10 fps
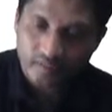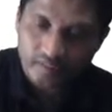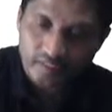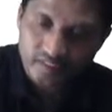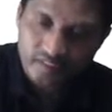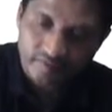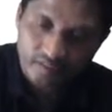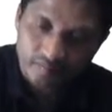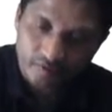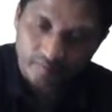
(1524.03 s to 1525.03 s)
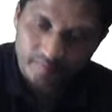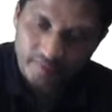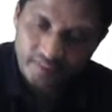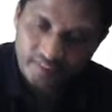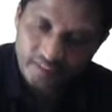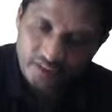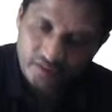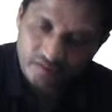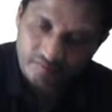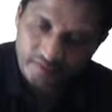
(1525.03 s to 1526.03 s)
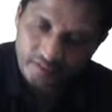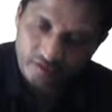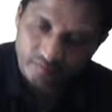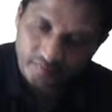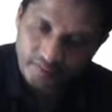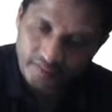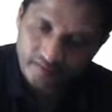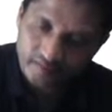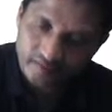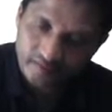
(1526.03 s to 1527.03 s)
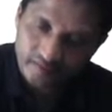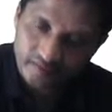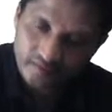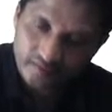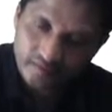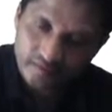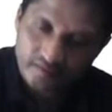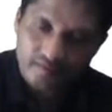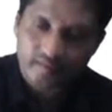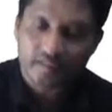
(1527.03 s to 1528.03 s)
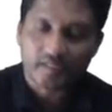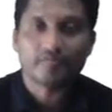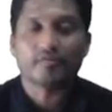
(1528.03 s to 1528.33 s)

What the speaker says: it is given in the problem, integration of e to pi f